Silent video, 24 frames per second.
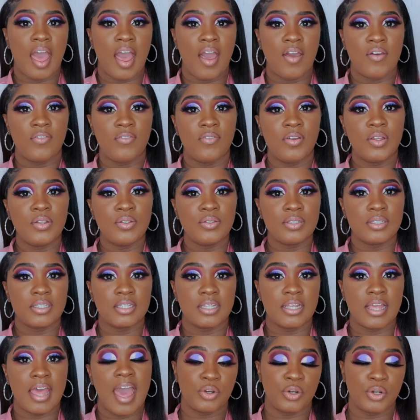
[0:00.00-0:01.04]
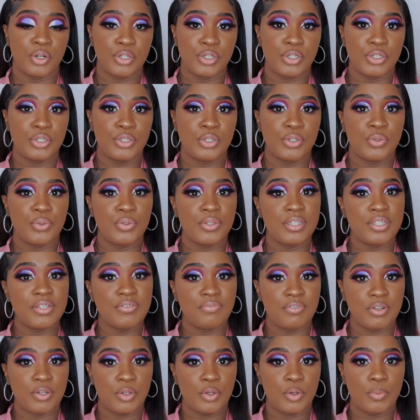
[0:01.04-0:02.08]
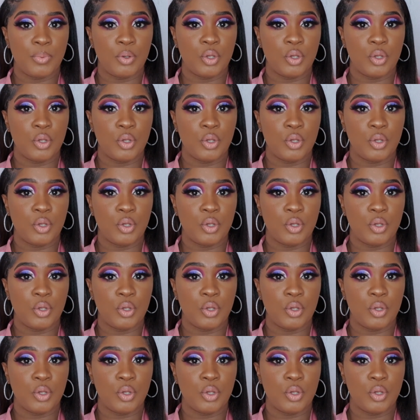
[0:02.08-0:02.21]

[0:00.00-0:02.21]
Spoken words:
I felt urged to do this video